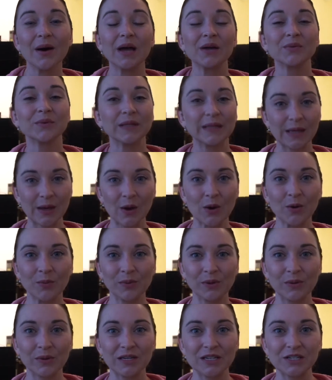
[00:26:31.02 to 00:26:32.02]
I really hope
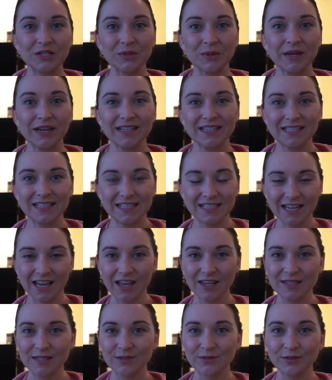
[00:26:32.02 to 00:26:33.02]
you enjoyed
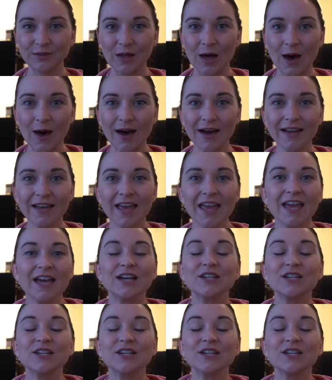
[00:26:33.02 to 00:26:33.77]
today's vlog.